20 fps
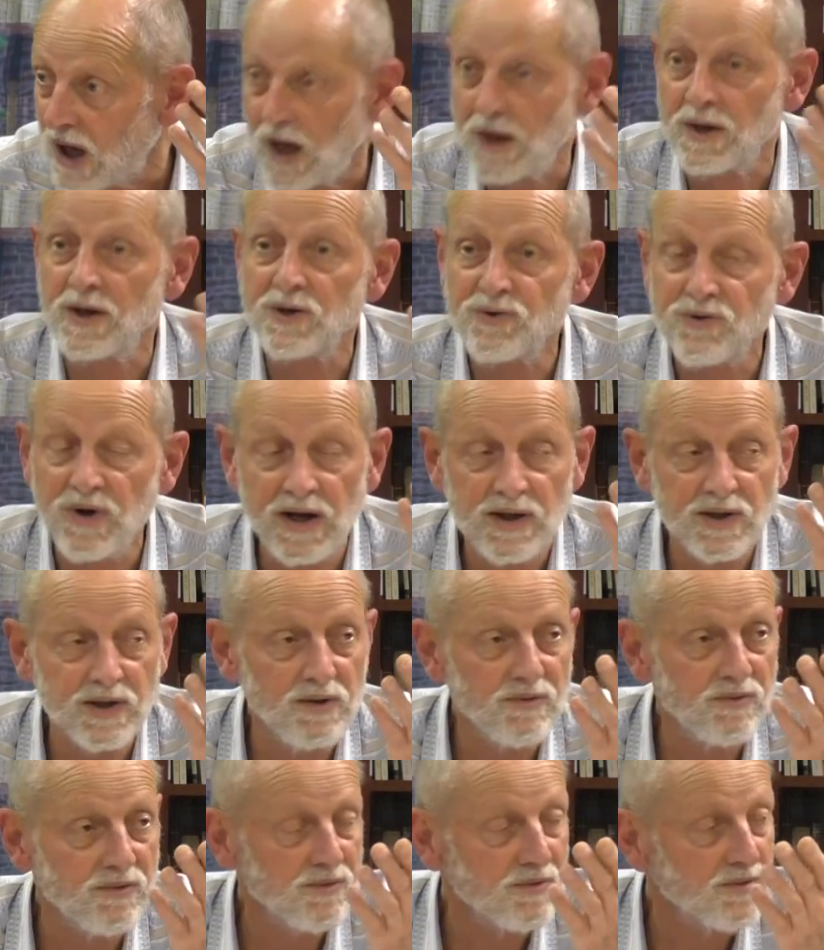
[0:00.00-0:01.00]

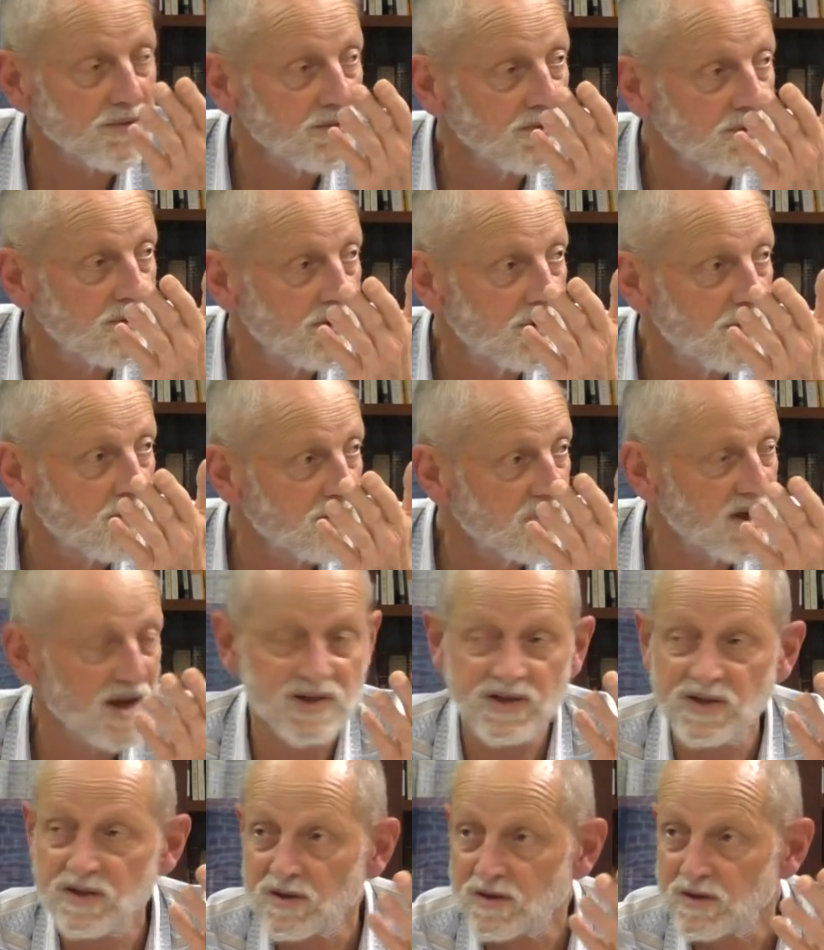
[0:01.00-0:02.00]
unattractive,
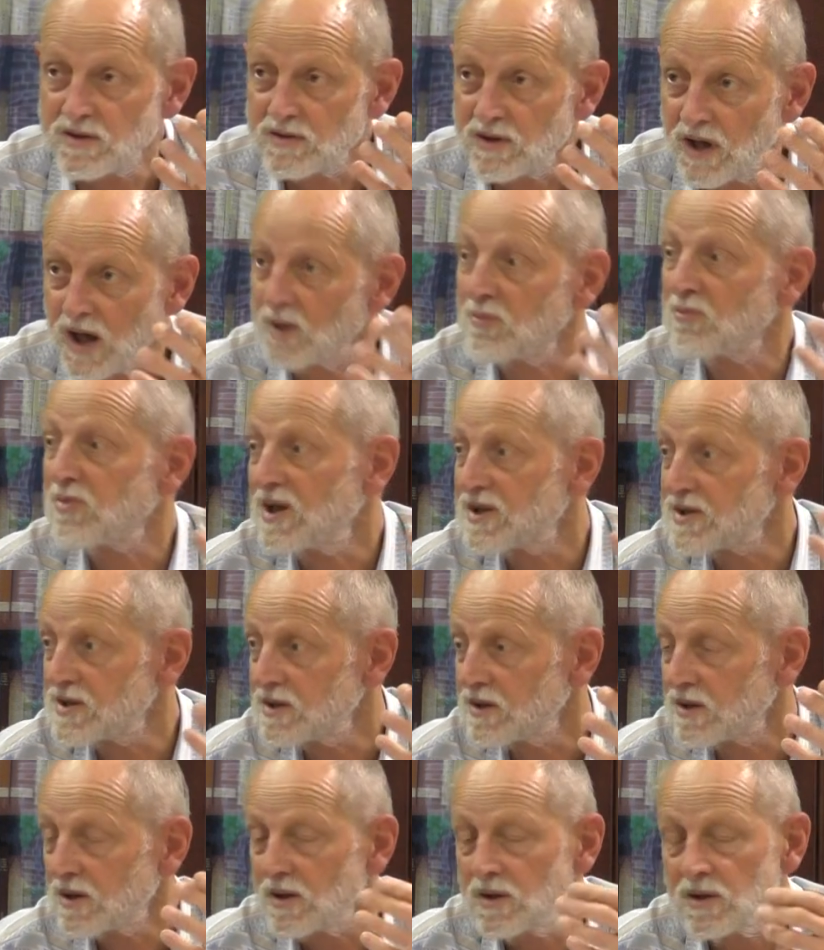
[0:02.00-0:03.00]
pleasant,
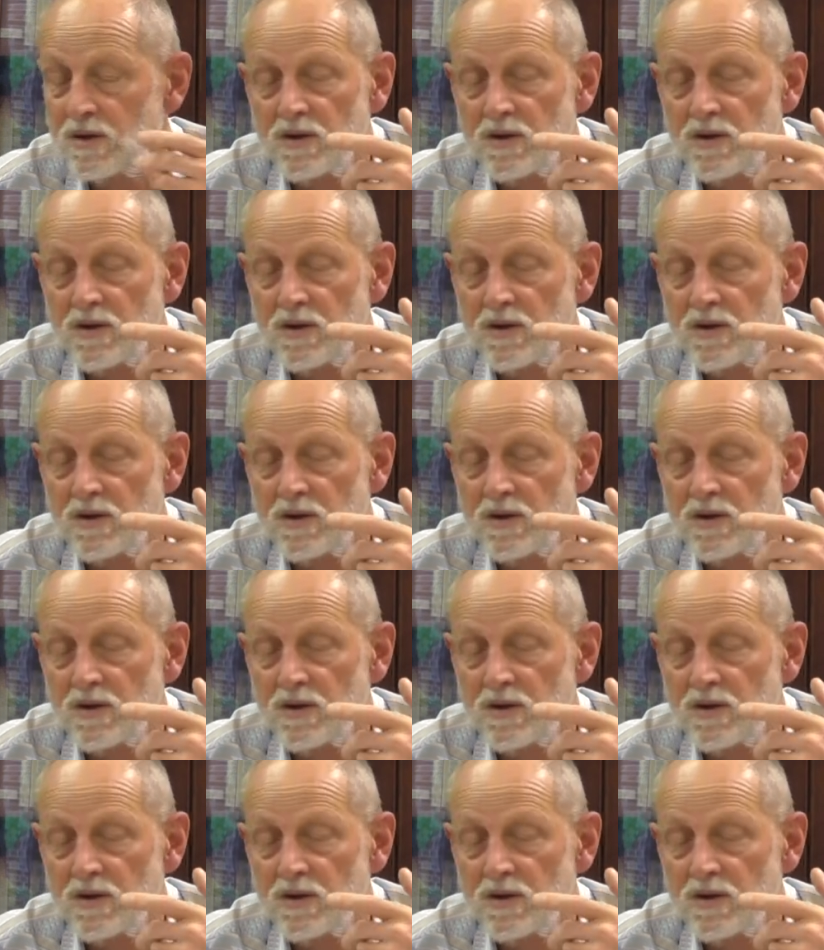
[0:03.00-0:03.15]
unpleasant.